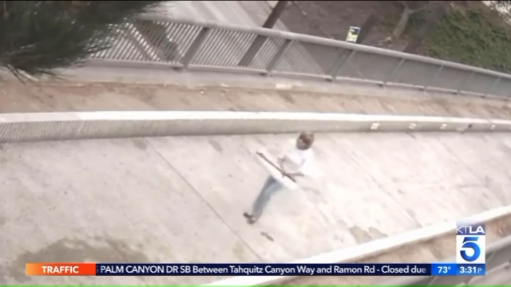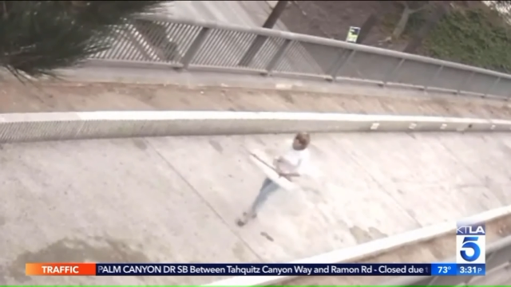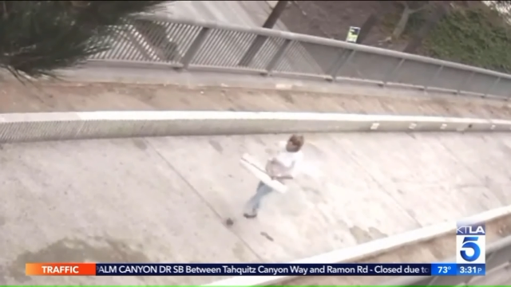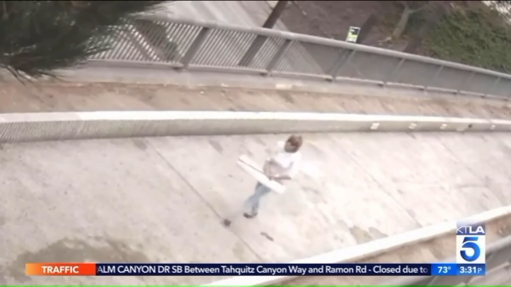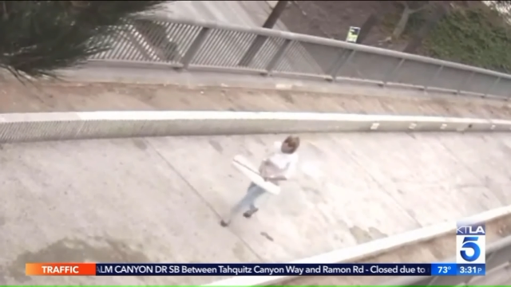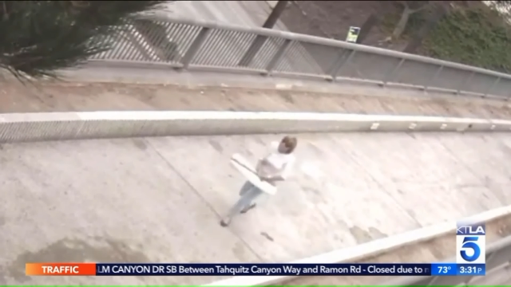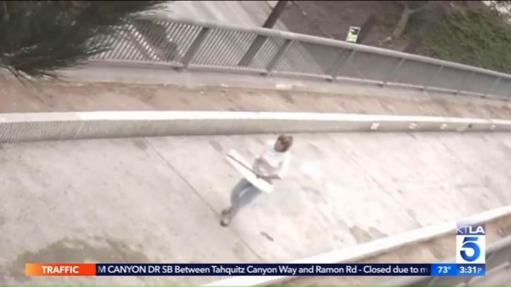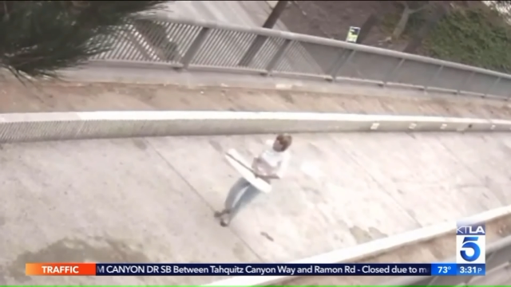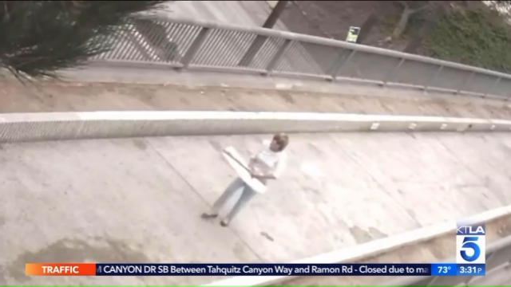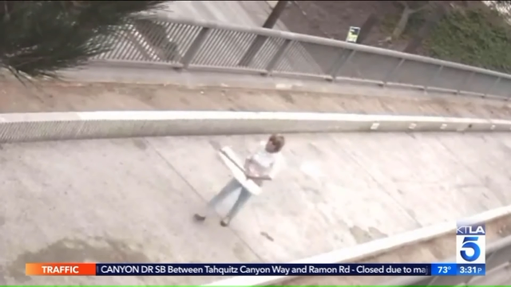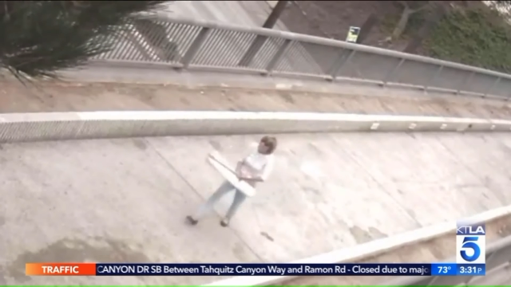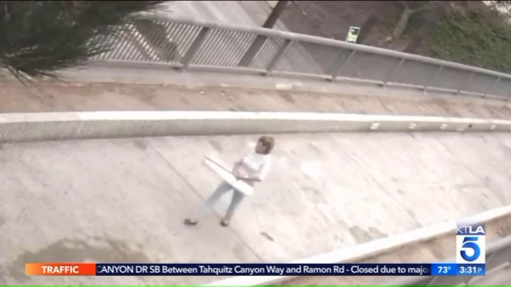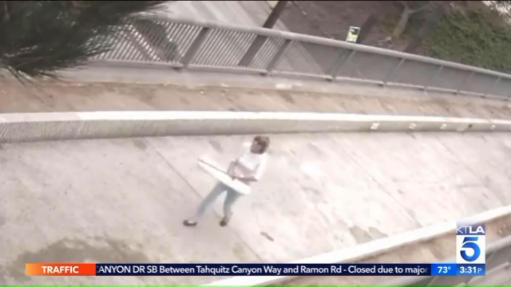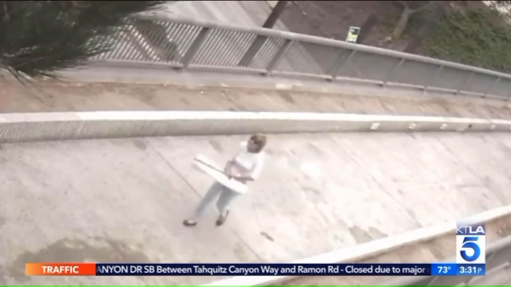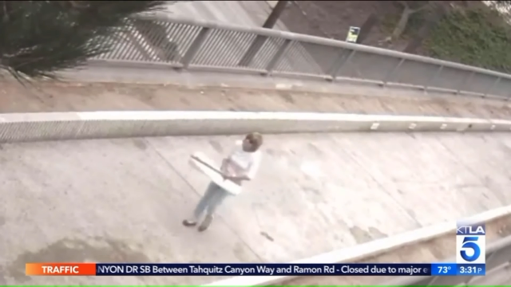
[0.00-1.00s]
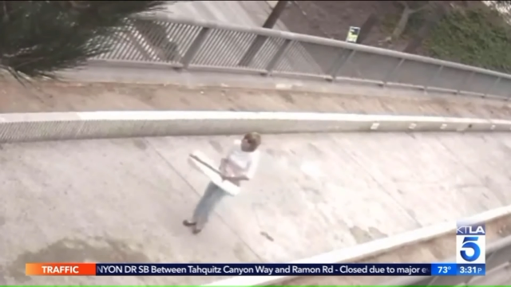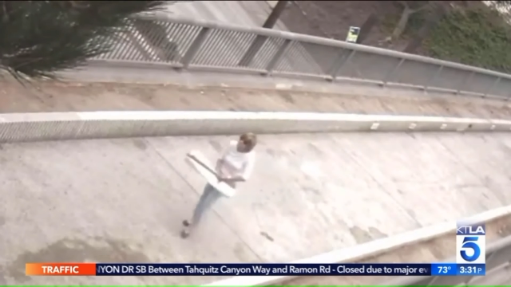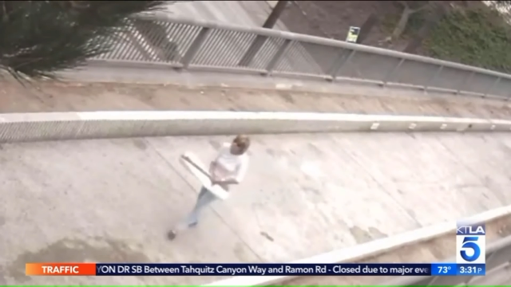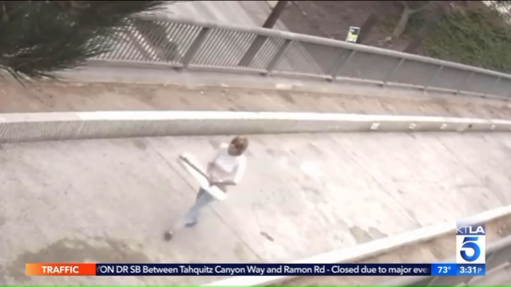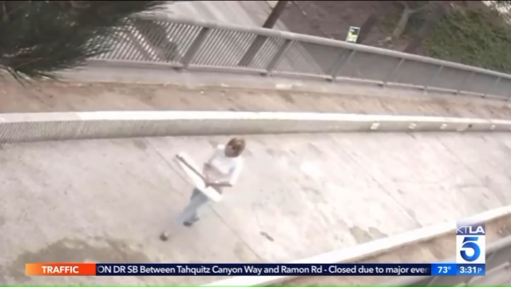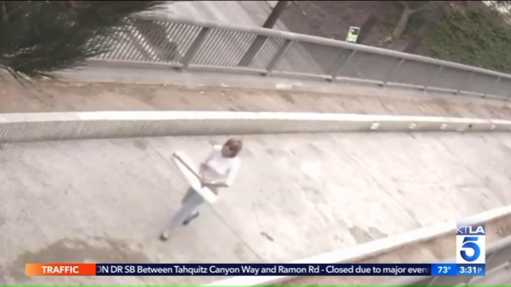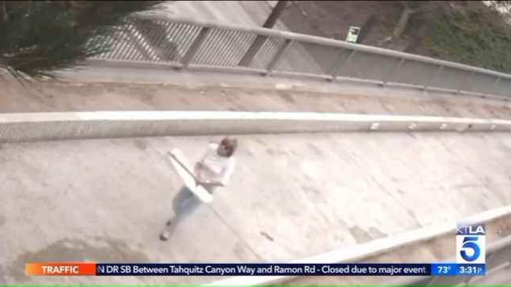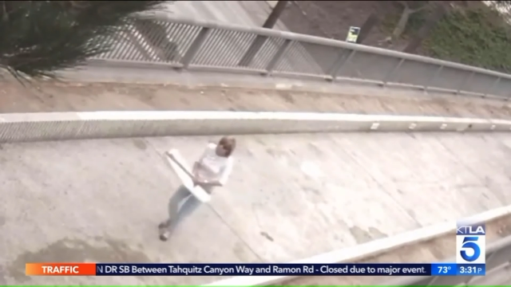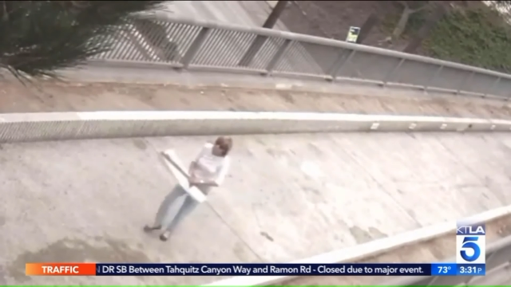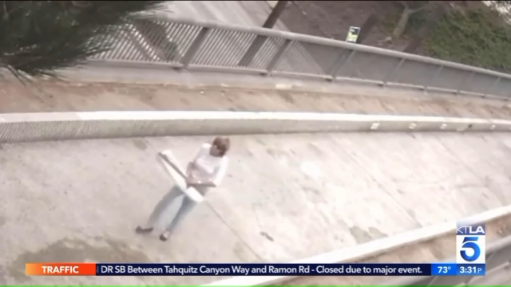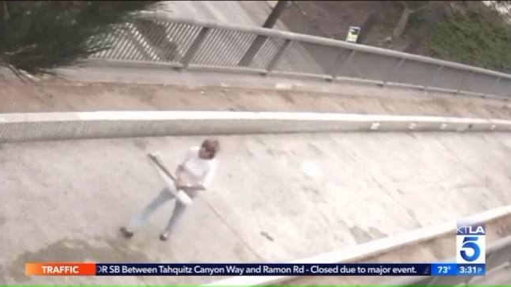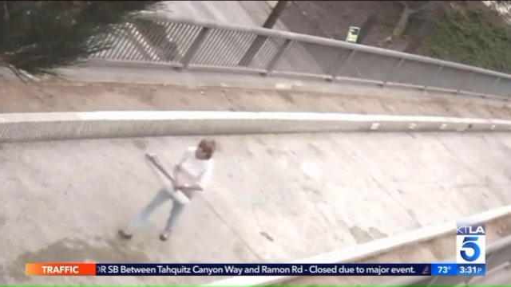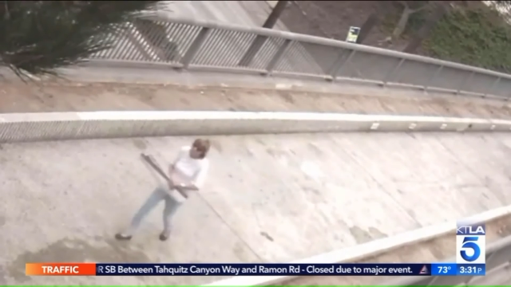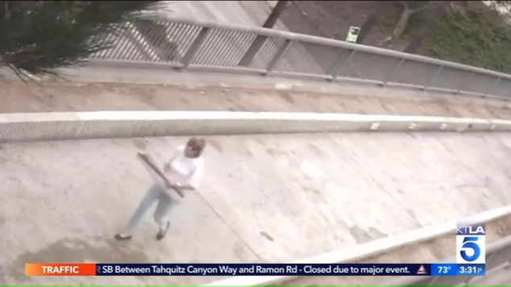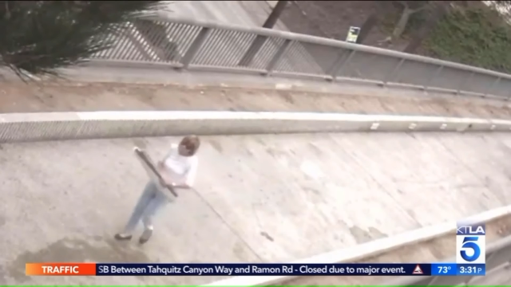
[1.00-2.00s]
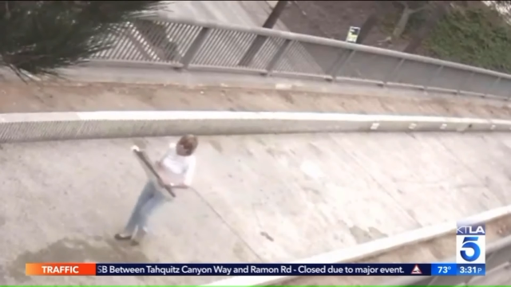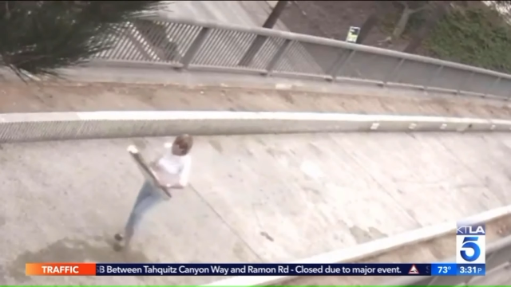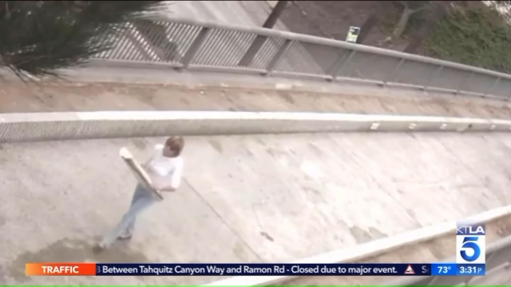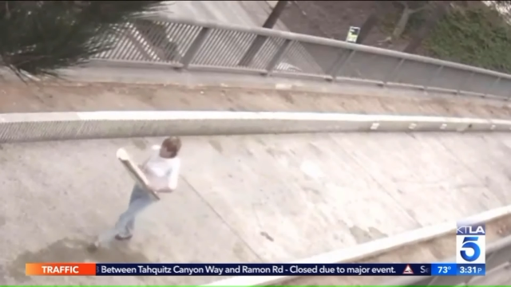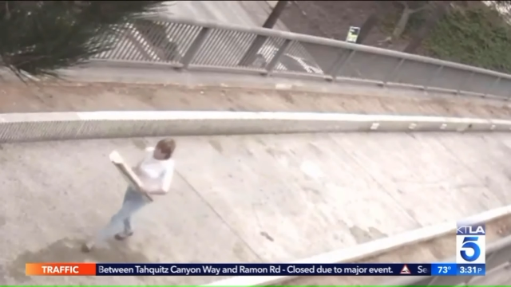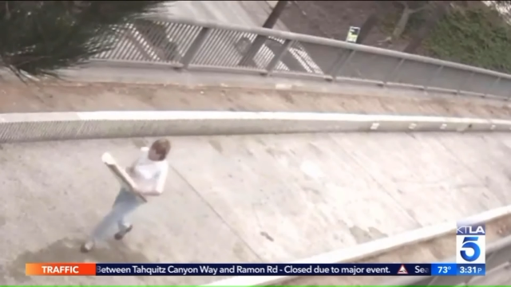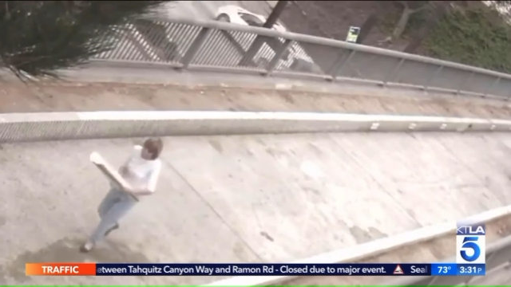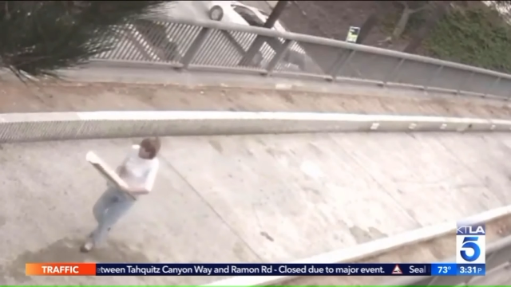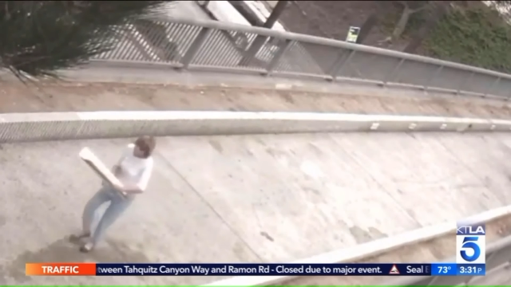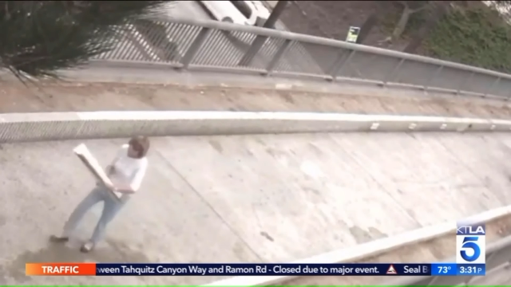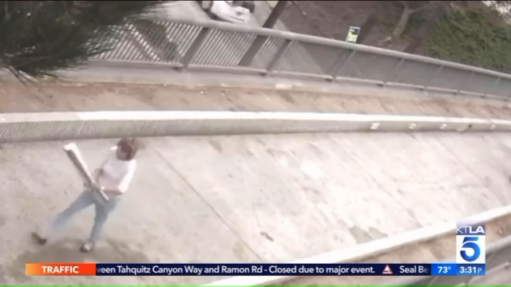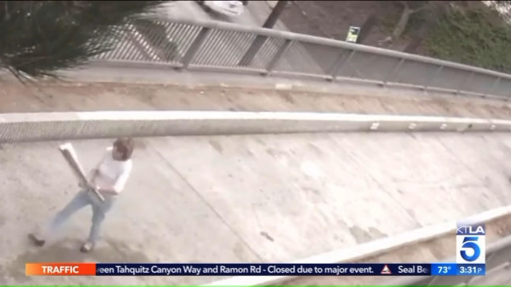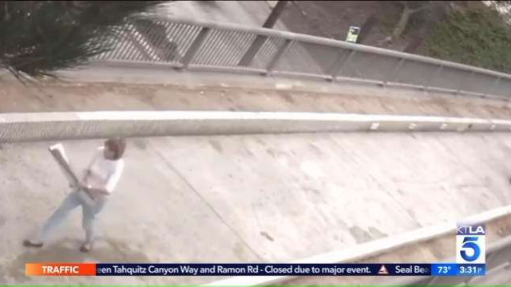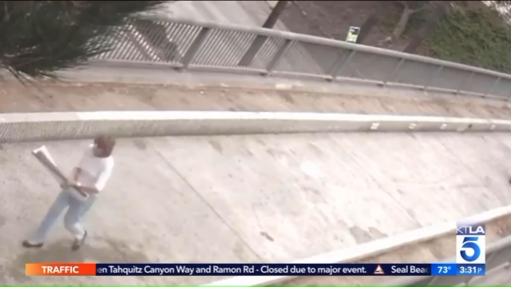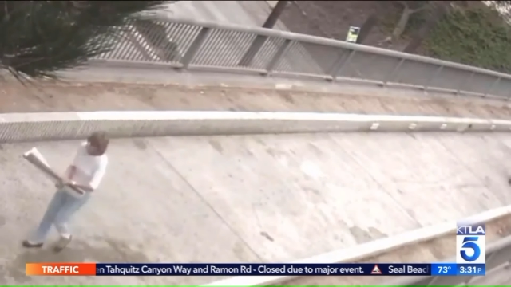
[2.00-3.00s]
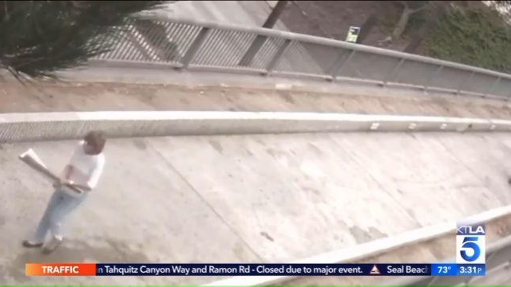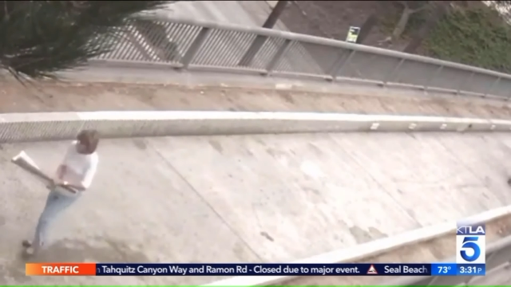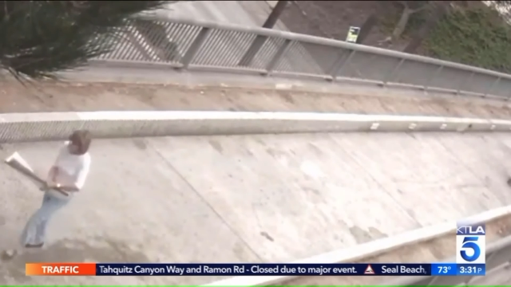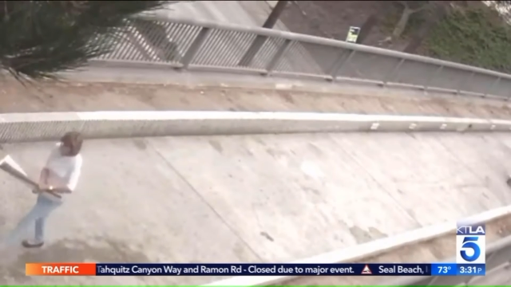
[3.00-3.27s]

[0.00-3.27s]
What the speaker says: (no speaker visible)